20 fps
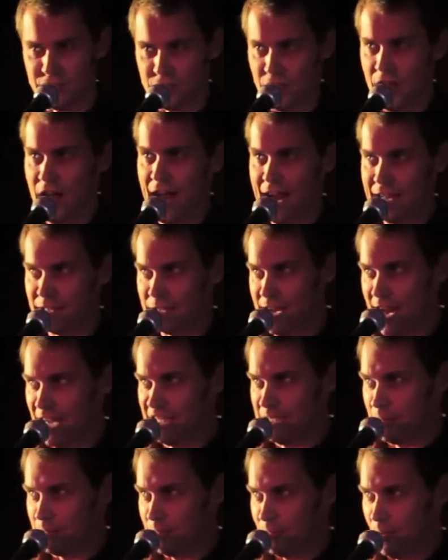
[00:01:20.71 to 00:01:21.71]
highly
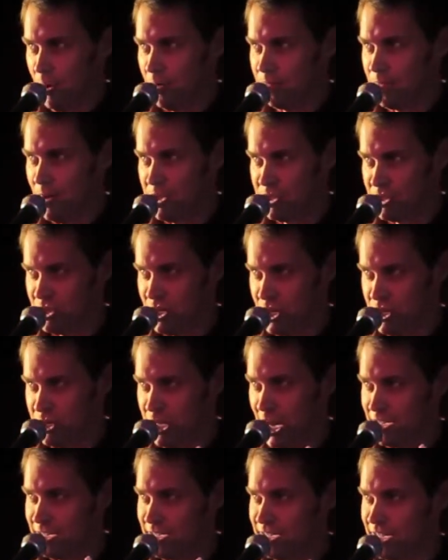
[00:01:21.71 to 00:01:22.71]
anthropomorphized
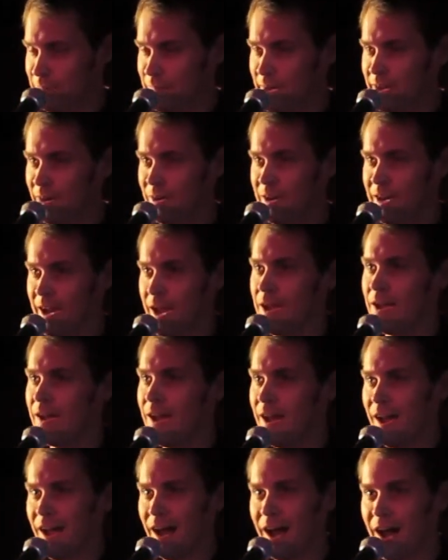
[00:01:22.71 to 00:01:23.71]
documentary
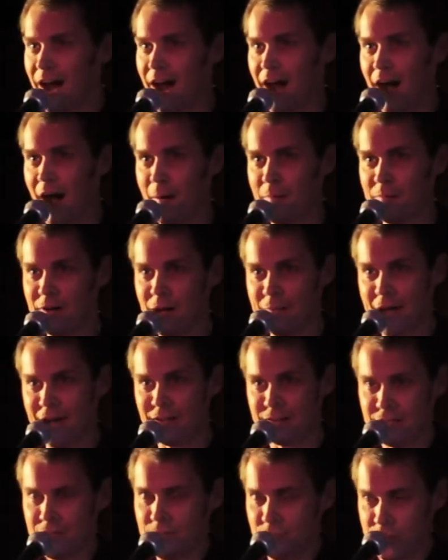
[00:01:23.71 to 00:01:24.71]
about,
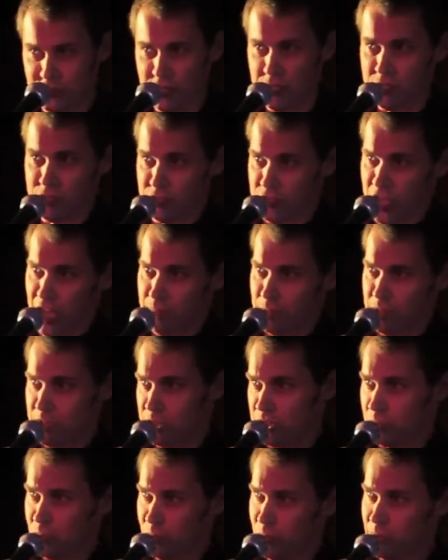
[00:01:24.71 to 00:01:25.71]
is this Sammy
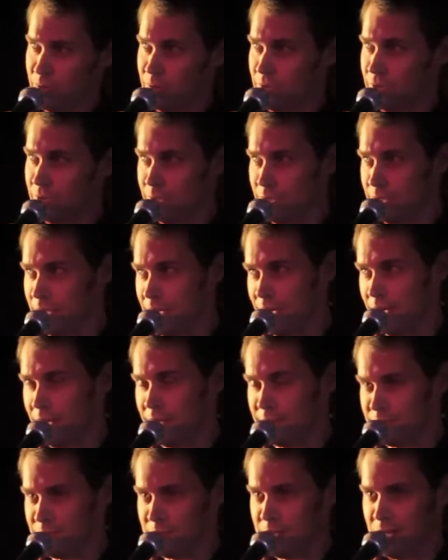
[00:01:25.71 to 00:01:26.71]
Squirrel?
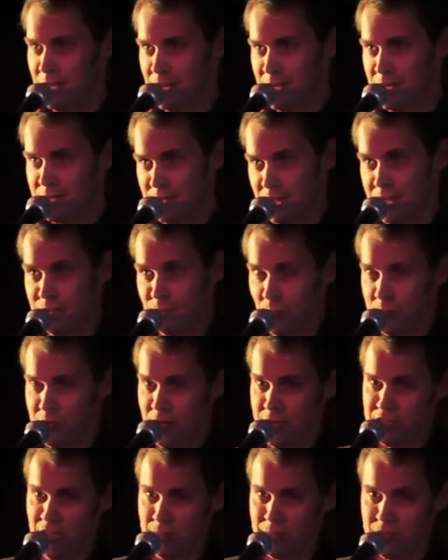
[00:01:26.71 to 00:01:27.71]
And one day
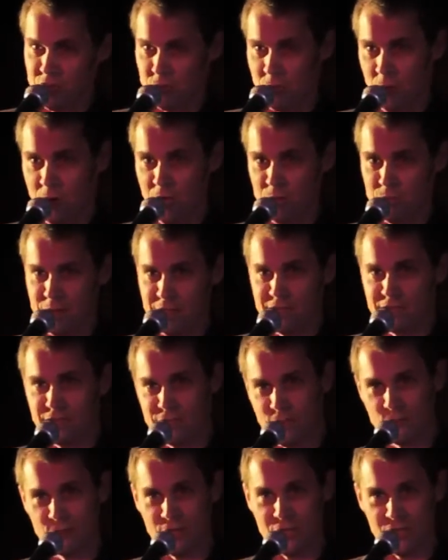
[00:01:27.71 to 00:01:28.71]
Sammy Squirrel meets
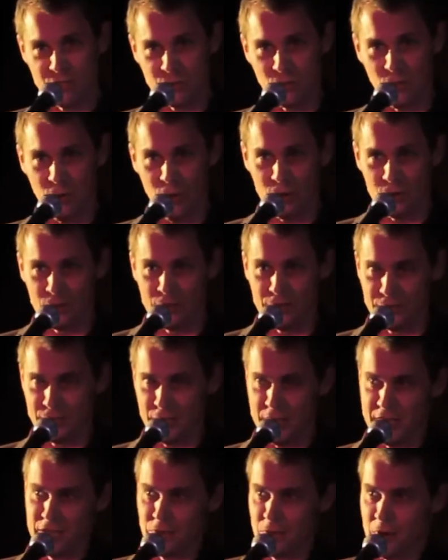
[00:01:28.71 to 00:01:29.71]
Susie Squirrel, and
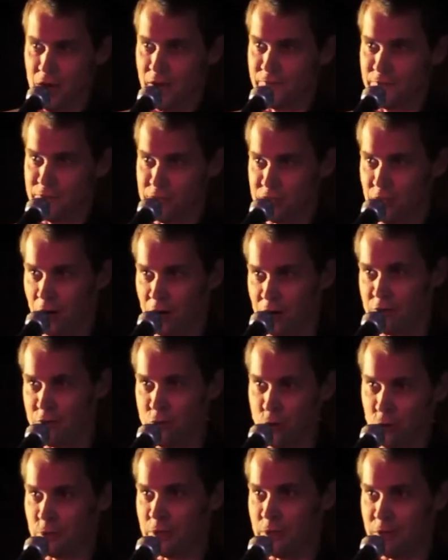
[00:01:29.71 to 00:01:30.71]
they go off and start a
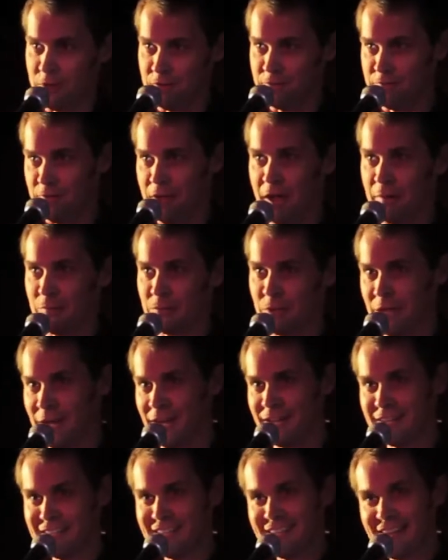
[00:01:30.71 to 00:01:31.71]
nuclear family.
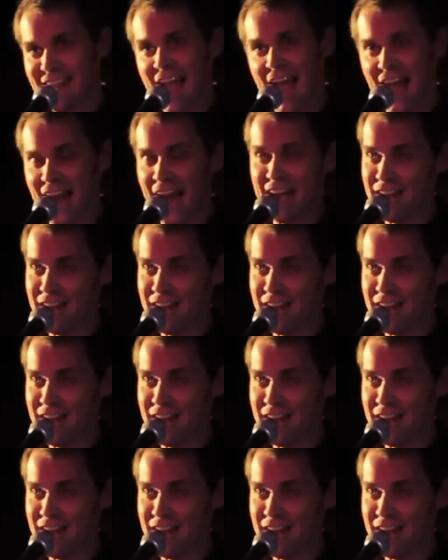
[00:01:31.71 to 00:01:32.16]
And